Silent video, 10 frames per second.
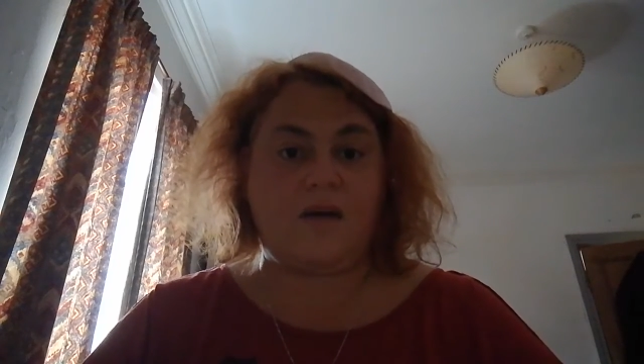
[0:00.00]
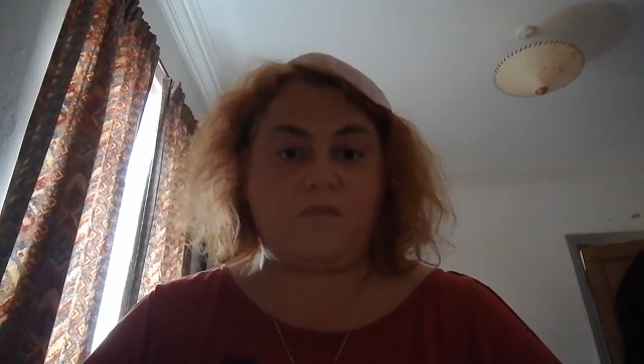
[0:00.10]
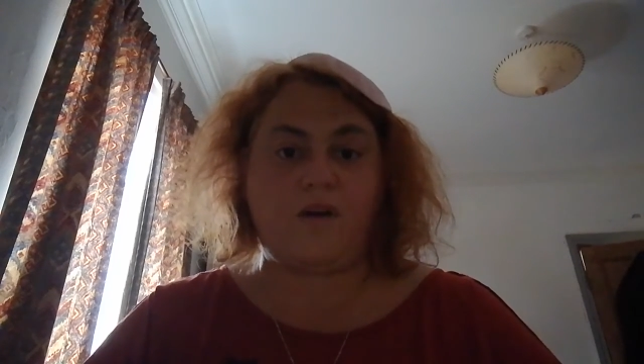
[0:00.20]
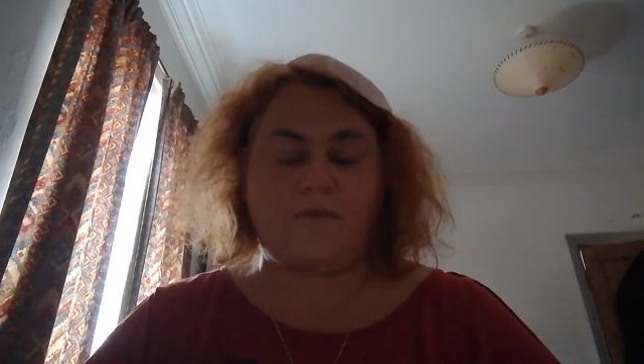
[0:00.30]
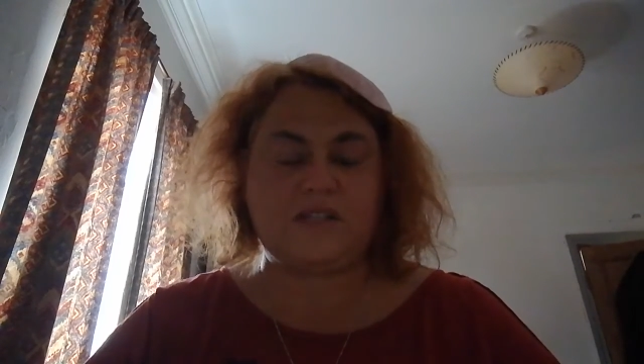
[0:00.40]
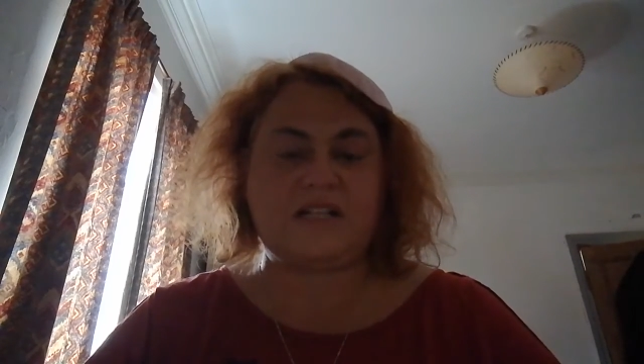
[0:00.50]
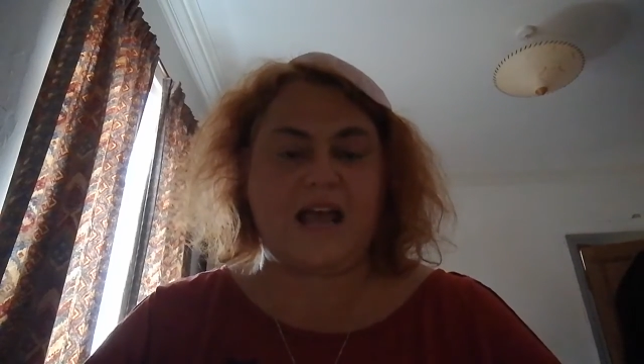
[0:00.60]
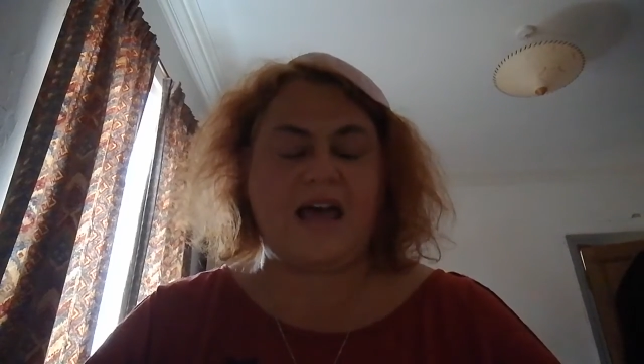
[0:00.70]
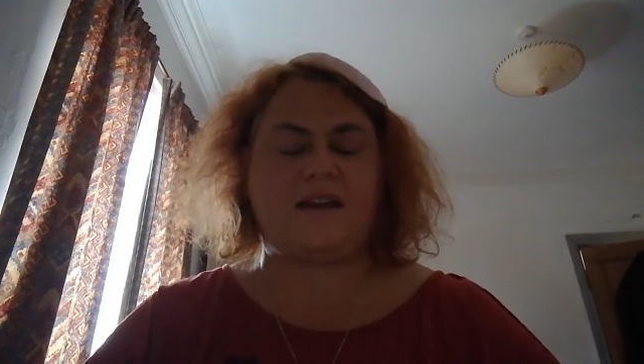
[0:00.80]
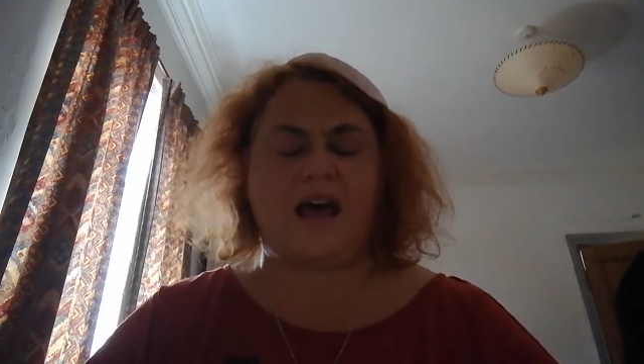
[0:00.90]
Promised
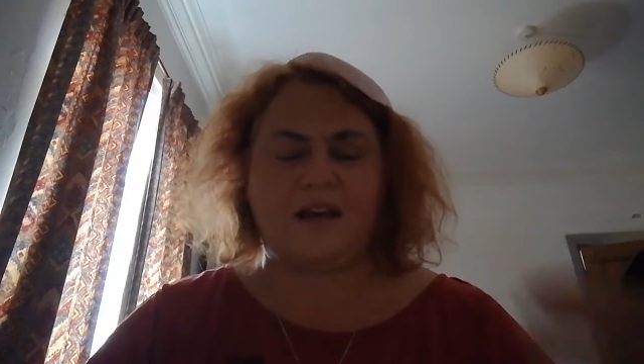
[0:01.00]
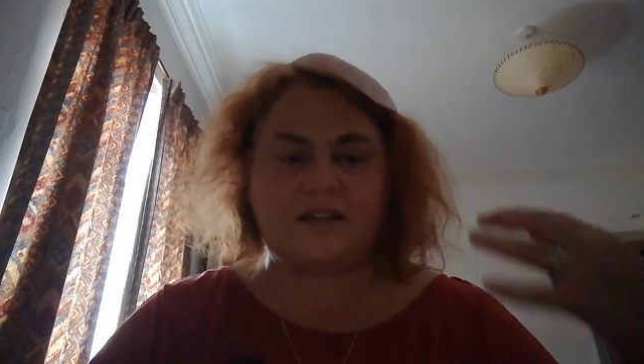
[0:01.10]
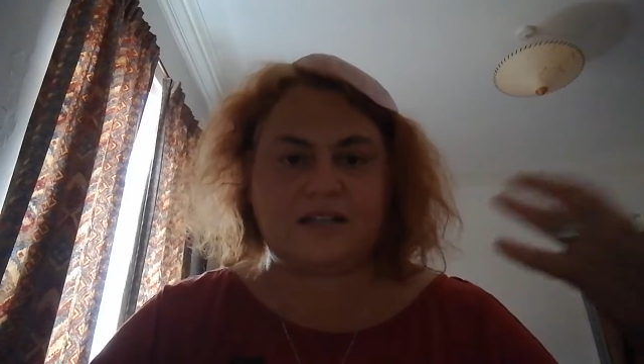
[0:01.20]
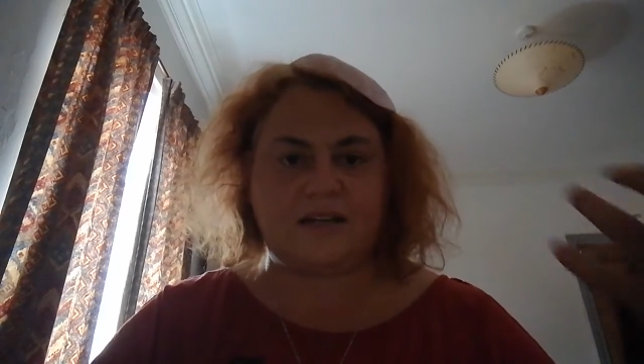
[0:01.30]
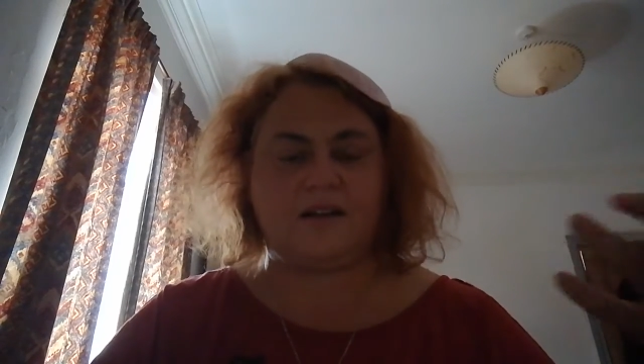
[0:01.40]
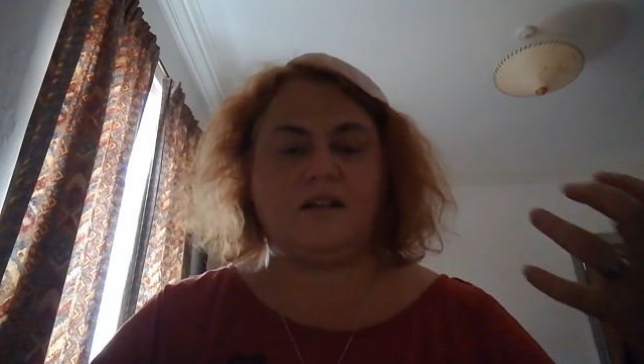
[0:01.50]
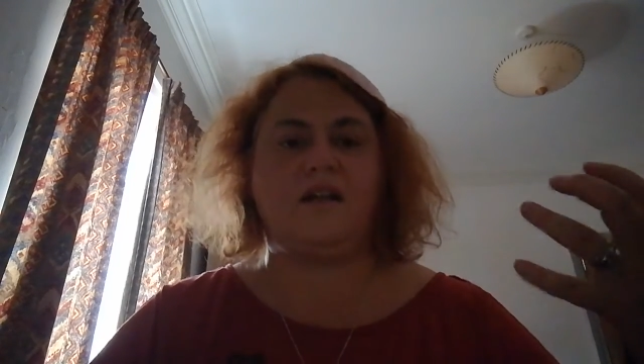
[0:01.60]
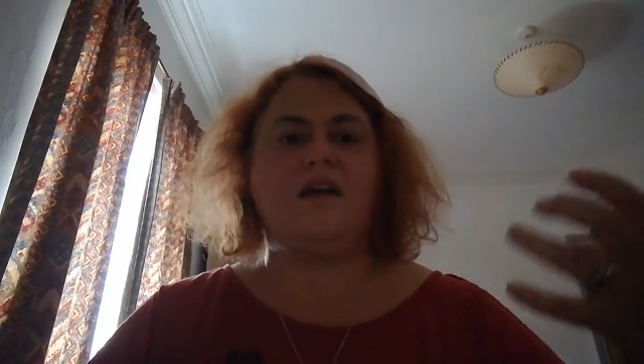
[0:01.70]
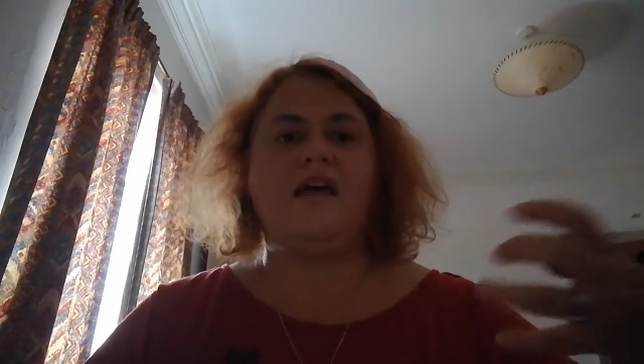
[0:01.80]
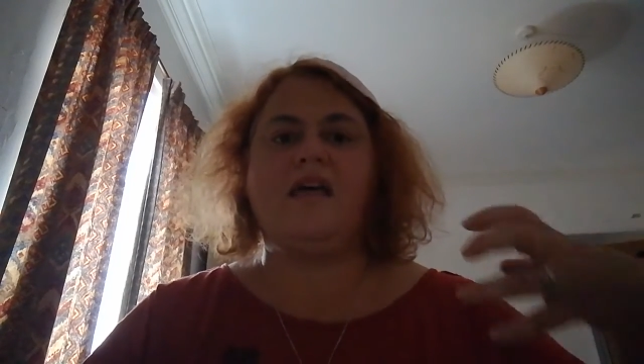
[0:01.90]
Land until
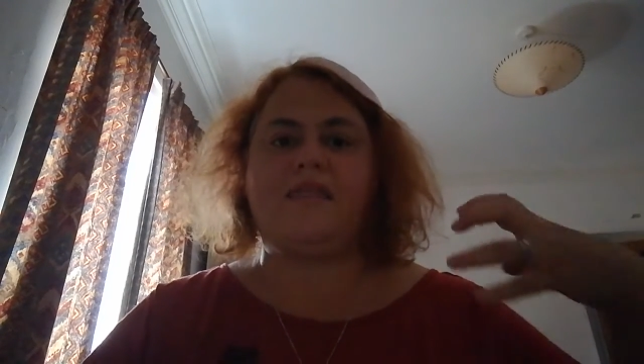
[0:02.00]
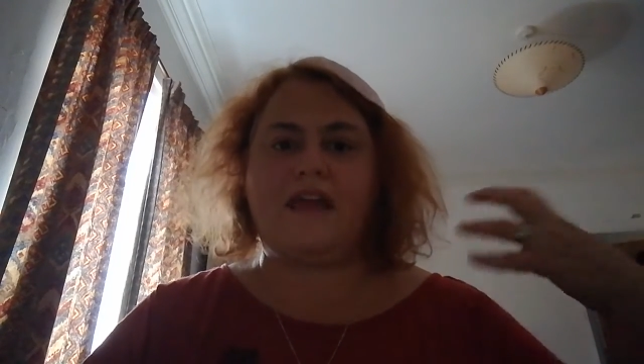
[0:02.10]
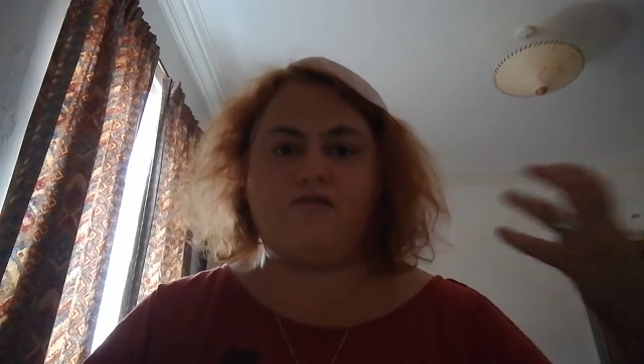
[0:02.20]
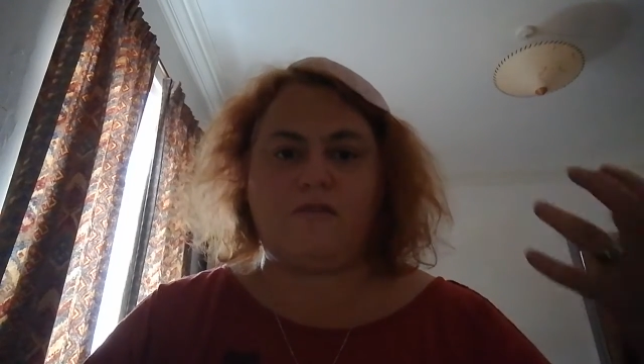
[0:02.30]
they